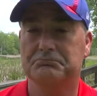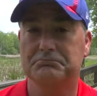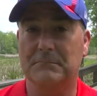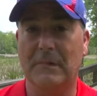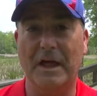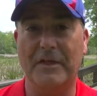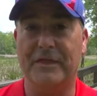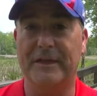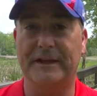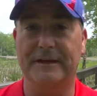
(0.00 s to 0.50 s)

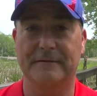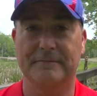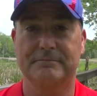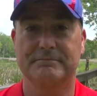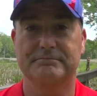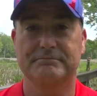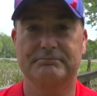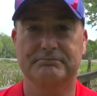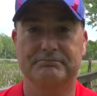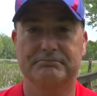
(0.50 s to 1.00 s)
Nothing,
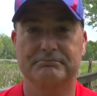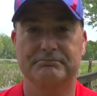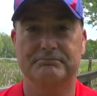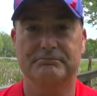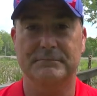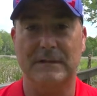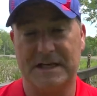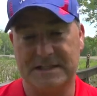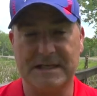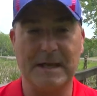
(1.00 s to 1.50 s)

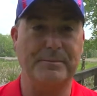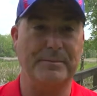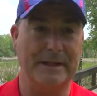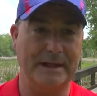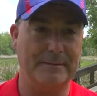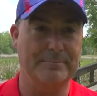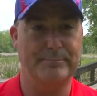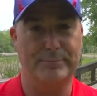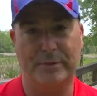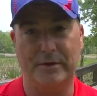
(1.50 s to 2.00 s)
except
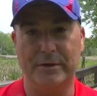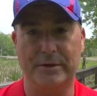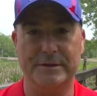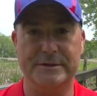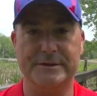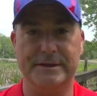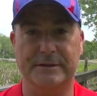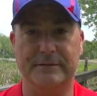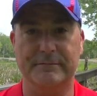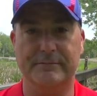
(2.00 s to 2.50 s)
like
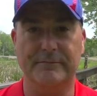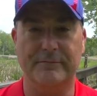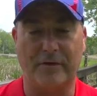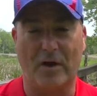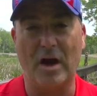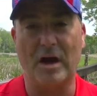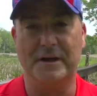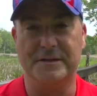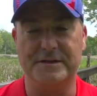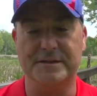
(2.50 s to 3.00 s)
birds and
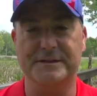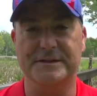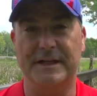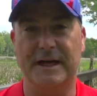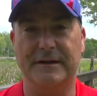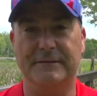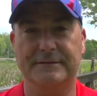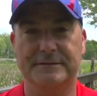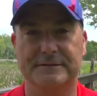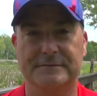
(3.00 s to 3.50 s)
frogs and stuff.